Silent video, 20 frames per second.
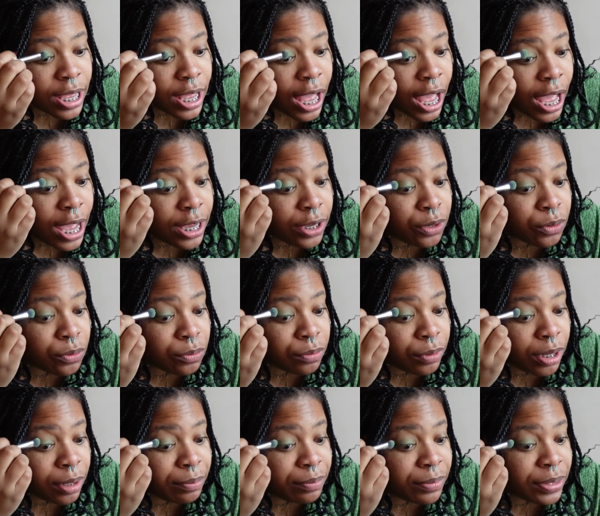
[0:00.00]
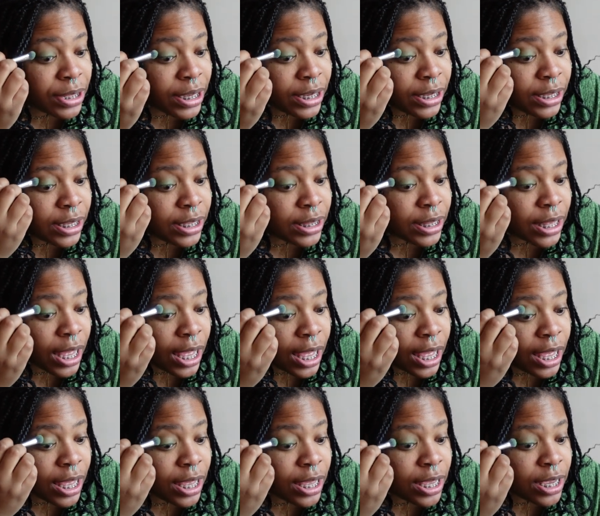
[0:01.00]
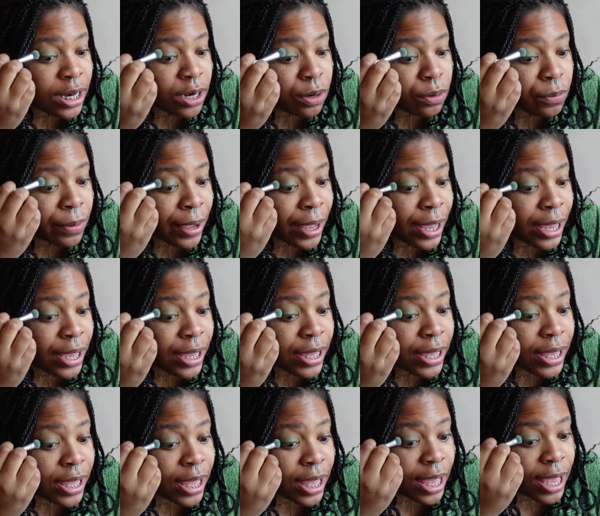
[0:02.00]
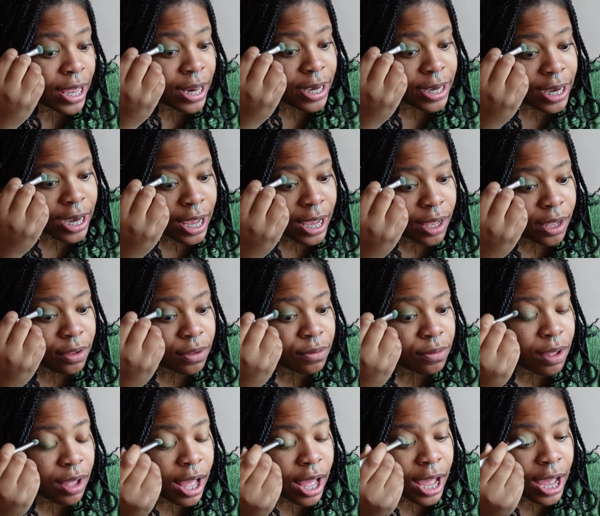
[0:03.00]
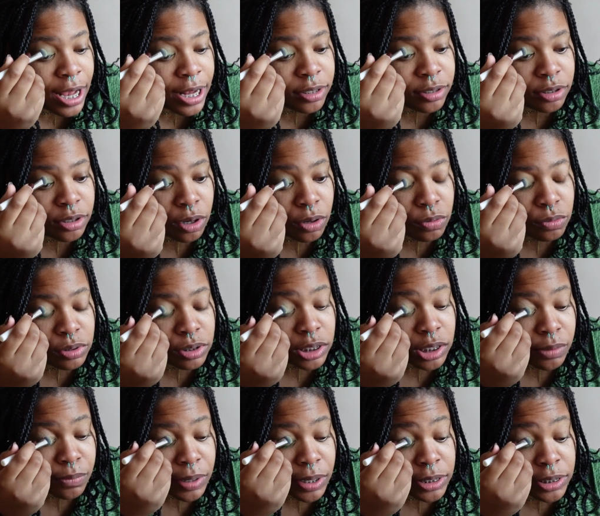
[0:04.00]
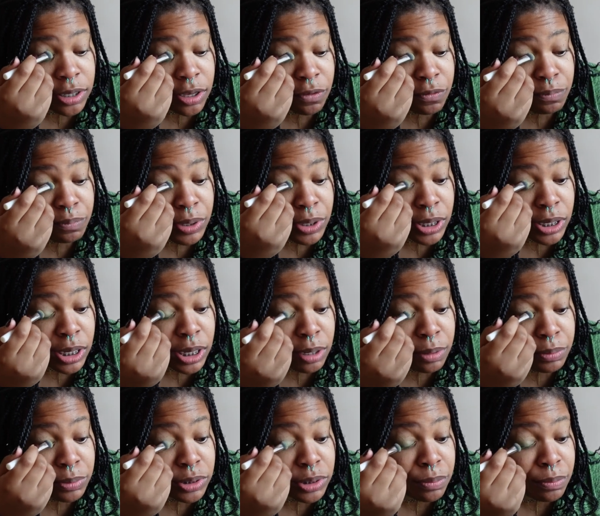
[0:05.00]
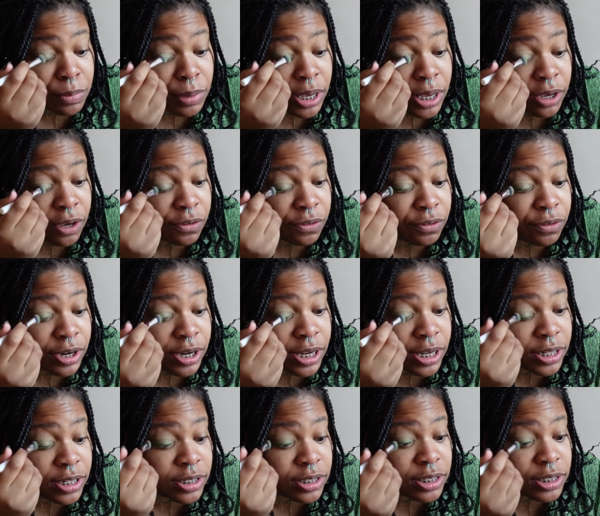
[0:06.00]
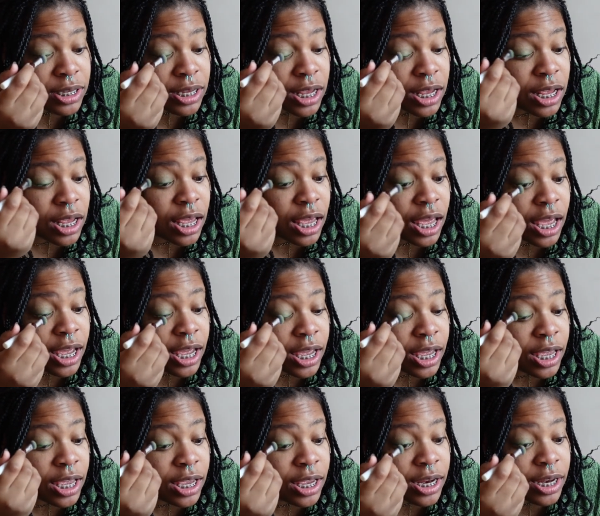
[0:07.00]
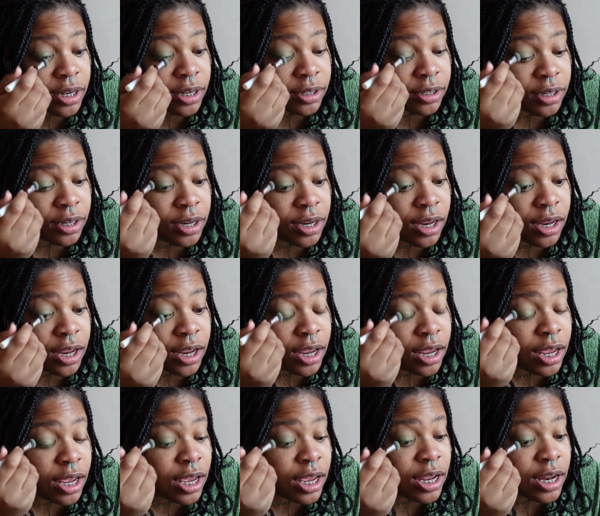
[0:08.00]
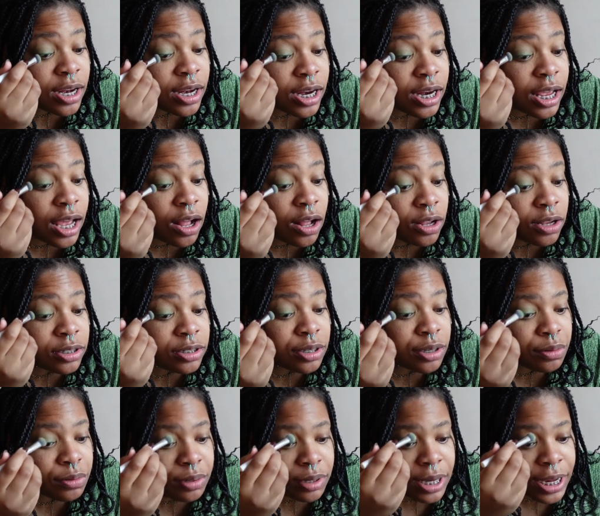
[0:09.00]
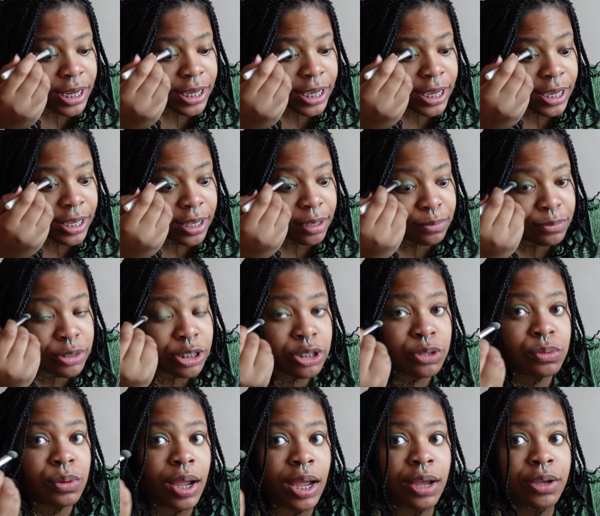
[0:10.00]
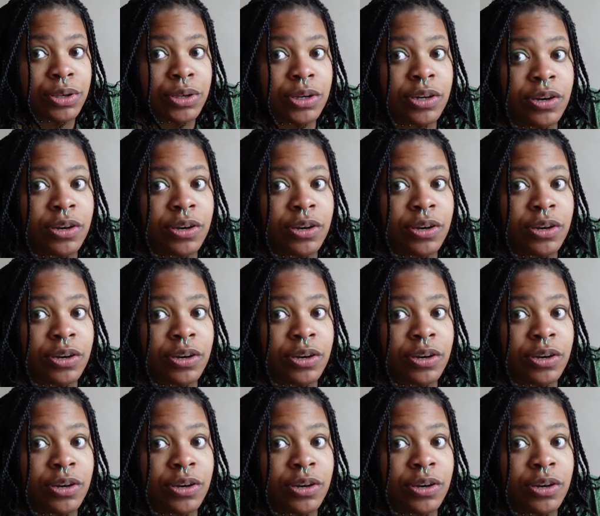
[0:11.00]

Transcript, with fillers: I grew up thinking that in a way, and now I don't see myself being able to make friends. And and also like it comes to how you